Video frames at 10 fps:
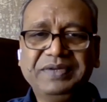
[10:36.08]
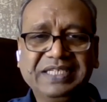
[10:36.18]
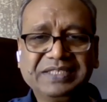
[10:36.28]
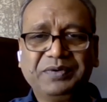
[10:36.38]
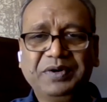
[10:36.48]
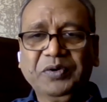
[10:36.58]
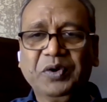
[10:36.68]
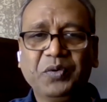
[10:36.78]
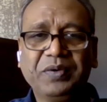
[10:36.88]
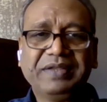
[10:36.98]
we just want to
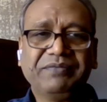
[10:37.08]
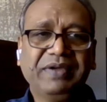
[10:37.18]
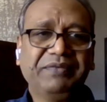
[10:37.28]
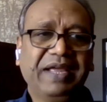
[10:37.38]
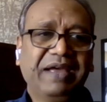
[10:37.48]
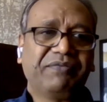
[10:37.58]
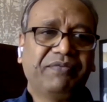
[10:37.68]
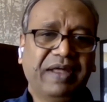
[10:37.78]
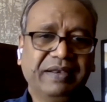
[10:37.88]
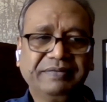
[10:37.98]
go where, where we have
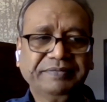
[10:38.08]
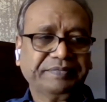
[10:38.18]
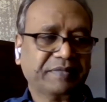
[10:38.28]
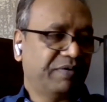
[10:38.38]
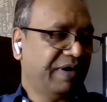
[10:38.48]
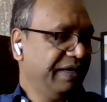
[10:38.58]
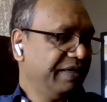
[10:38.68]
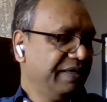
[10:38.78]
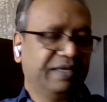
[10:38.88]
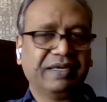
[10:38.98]
fun,
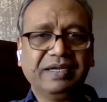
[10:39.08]
right?